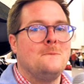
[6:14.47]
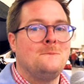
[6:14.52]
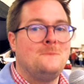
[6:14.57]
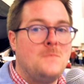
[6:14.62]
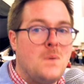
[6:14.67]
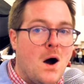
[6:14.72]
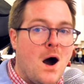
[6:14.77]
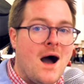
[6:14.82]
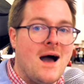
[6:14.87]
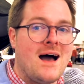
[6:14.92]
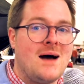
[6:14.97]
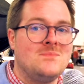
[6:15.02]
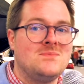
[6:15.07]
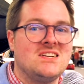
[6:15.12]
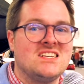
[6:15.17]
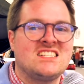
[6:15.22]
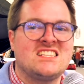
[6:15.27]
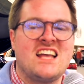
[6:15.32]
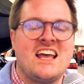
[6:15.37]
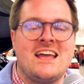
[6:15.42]
But I'm
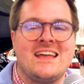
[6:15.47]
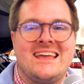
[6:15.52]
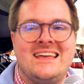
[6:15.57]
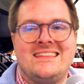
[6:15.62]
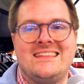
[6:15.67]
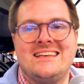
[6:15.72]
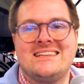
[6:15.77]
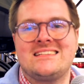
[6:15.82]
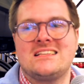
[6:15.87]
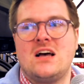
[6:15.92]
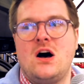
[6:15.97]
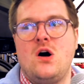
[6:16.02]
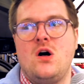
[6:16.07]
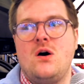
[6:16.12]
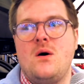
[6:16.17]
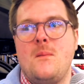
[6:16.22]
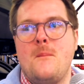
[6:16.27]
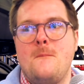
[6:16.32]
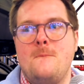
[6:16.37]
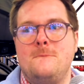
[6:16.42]
just saying, in this
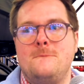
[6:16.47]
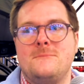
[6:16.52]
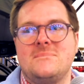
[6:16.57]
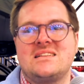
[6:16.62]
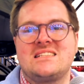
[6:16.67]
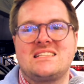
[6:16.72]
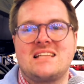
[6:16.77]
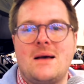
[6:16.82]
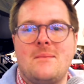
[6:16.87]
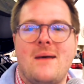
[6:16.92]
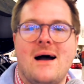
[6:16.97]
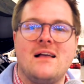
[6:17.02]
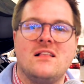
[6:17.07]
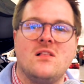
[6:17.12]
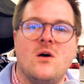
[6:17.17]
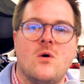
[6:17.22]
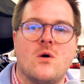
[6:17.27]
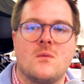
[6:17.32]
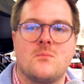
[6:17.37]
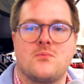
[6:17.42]

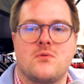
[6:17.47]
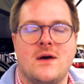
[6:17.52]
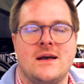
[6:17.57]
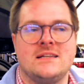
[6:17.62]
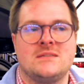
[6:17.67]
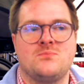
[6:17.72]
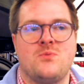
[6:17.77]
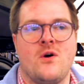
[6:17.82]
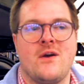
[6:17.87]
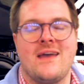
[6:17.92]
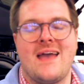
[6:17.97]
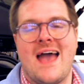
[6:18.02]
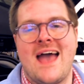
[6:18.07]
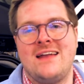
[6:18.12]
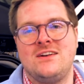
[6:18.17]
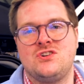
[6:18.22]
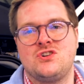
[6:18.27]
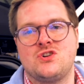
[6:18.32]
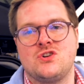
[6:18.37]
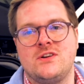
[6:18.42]
semi-lower price point
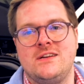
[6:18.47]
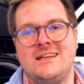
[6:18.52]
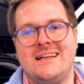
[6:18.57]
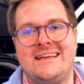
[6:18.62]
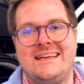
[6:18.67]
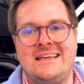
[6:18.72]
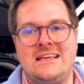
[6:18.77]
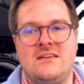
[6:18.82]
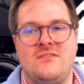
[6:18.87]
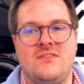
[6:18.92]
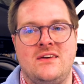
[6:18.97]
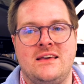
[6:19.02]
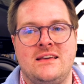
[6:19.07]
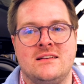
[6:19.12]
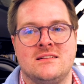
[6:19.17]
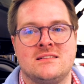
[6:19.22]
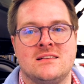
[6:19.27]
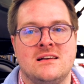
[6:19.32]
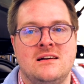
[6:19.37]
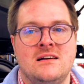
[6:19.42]
entry to
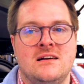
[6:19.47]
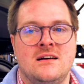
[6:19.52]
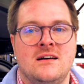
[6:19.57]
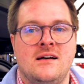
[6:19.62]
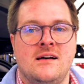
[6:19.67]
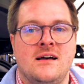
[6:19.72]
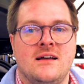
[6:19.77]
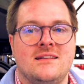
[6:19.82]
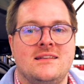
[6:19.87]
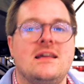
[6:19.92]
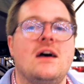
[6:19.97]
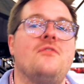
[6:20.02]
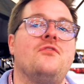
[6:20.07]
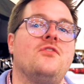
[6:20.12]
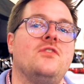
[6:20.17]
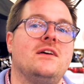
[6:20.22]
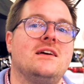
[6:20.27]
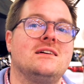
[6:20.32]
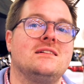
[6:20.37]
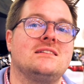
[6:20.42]
EVs,
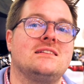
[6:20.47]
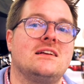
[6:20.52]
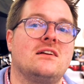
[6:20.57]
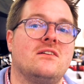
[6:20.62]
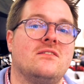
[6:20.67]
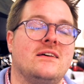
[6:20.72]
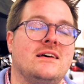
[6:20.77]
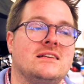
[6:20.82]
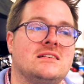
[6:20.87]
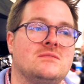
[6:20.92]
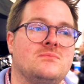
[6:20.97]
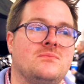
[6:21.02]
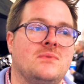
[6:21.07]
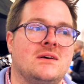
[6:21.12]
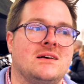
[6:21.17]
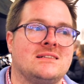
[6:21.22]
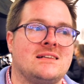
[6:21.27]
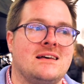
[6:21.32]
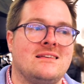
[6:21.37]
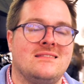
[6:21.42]
definitely consider this,
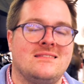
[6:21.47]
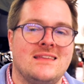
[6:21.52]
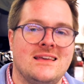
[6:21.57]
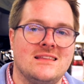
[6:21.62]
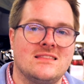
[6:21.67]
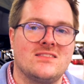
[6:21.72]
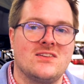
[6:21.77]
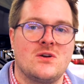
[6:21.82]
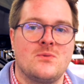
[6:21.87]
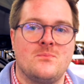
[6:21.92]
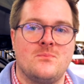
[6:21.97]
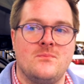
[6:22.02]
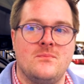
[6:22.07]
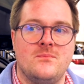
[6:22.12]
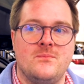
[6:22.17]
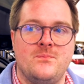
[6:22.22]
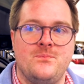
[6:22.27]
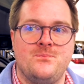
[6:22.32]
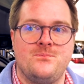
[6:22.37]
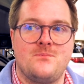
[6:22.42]
because I think they're
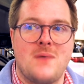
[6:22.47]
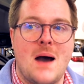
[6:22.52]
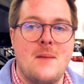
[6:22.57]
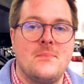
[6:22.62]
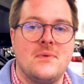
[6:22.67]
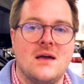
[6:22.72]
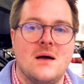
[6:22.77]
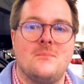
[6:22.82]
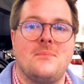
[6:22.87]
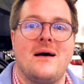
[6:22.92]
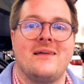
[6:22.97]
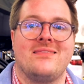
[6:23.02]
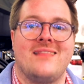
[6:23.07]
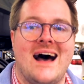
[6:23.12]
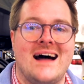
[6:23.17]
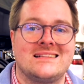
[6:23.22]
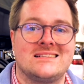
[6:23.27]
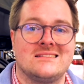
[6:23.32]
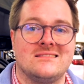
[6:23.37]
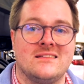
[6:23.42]
popping up on
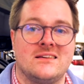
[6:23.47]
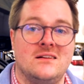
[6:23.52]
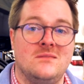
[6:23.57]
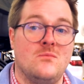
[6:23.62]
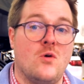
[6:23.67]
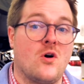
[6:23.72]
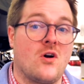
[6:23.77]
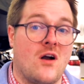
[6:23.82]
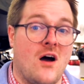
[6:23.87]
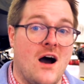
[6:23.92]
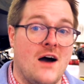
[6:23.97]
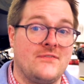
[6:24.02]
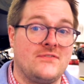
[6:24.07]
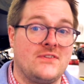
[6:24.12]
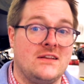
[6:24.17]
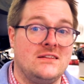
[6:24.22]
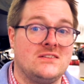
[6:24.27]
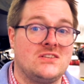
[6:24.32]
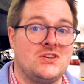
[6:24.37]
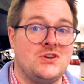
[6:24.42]
lots a little more
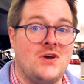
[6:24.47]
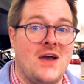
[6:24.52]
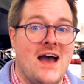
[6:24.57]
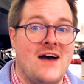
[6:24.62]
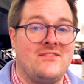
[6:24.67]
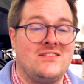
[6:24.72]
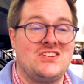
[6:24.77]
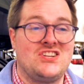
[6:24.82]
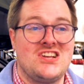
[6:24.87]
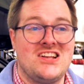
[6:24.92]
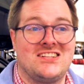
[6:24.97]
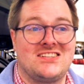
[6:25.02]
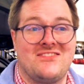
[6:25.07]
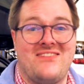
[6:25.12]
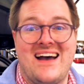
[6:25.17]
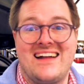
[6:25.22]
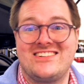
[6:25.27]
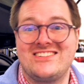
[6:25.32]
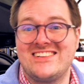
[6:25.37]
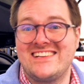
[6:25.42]
often, so you have a chance of
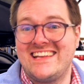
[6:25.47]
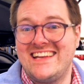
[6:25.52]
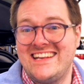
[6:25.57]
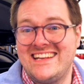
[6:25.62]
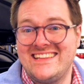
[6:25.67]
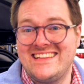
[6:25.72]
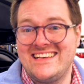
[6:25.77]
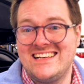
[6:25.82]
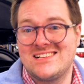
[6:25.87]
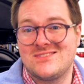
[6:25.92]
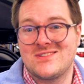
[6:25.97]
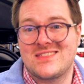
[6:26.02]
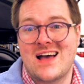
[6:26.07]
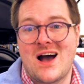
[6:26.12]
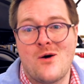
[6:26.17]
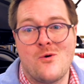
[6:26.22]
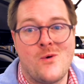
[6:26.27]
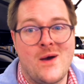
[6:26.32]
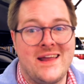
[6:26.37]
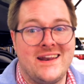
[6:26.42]
actually getting these
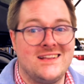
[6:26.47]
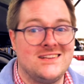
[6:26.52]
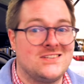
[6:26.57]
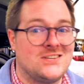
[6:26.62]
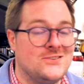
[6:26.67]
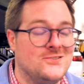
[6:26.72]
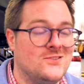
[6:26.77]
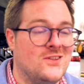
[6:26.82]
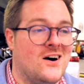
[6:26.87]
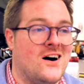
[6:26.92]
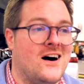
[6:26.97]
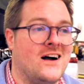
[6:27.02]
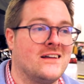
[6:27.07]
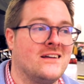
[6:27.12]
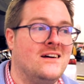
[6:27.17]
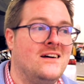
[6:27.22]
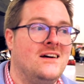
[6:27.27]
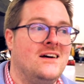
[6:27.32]
without waiting too long.